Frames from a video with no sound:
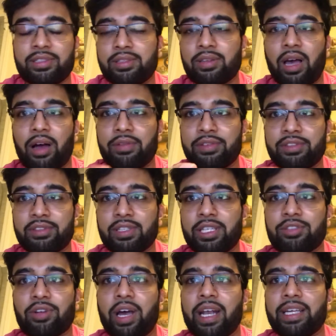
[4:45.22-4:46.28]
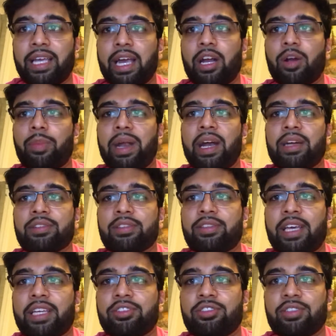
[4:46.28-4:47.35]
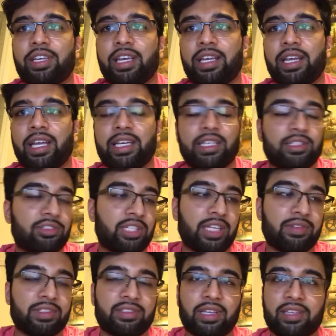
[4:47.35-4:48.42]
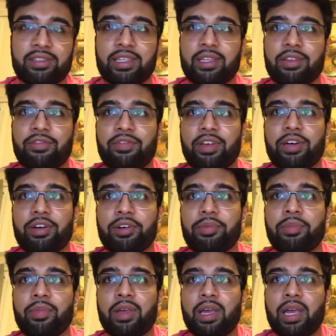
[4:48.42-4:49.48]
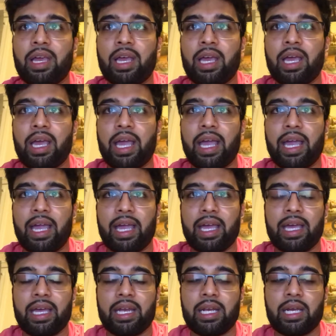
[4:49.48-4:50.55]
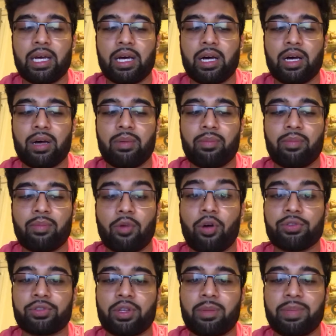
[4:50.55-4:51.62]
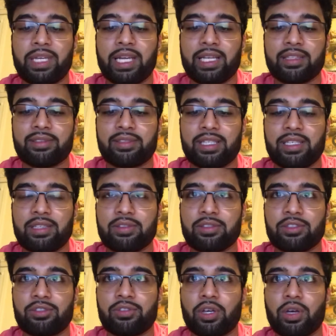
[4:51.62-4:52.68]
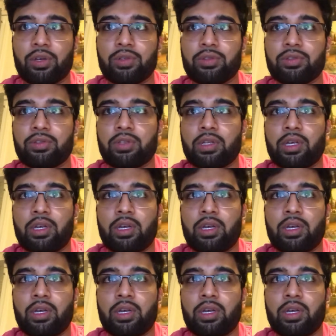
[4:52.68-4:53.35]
is obviously trying to get her parents' attention, and she even says it in the film. And also the beginning scenes, it shows